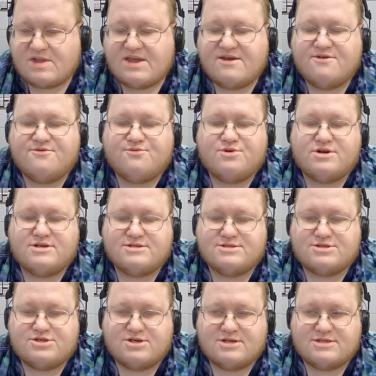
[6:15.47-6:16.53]
it was
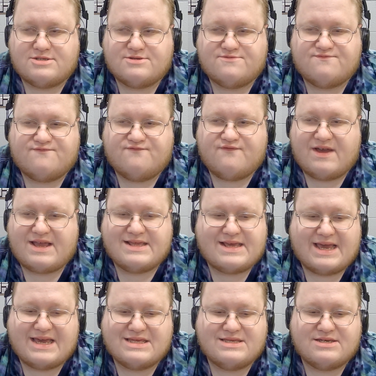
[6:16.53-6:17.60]
just
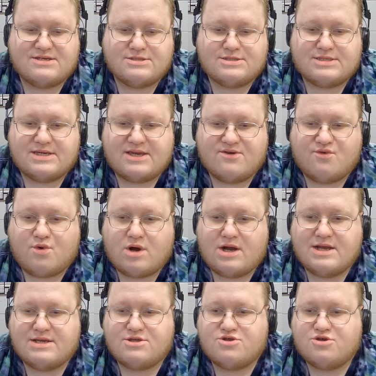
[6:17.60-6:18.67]
fantastic to see and watch.